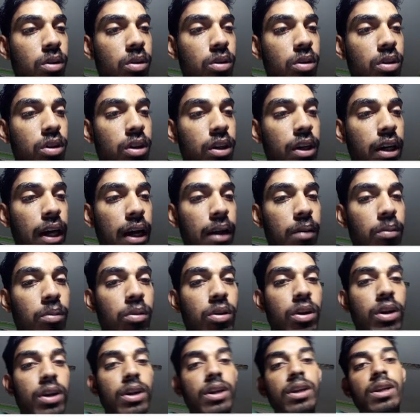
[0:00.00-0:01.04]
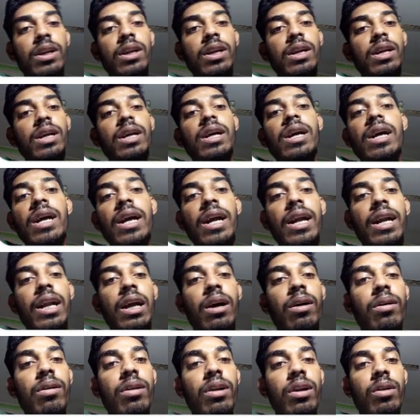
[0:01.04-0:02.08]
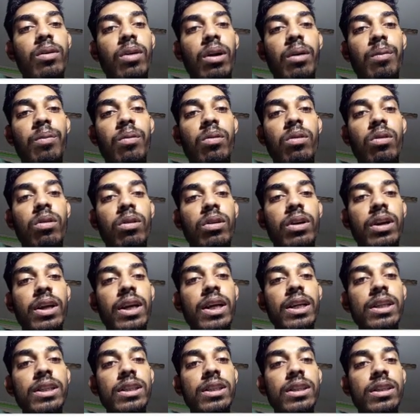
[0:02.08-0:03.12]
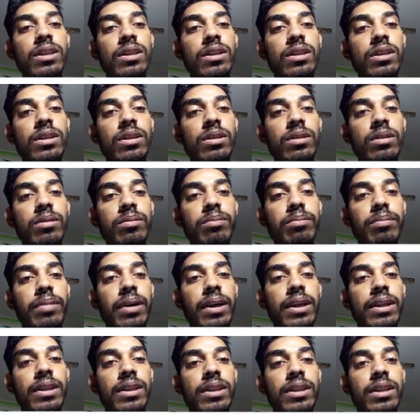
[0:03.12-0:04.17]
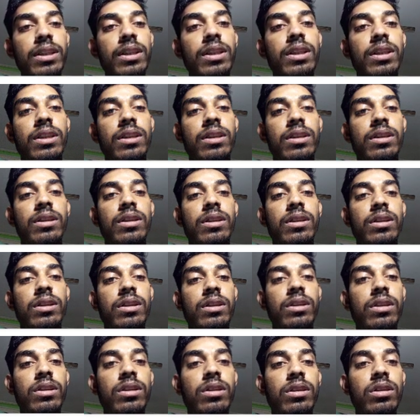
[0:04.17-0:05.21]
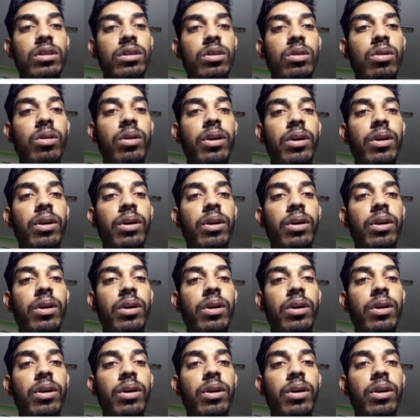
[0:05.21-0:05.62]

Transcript: carbonate, and our required product is benzene. Okay,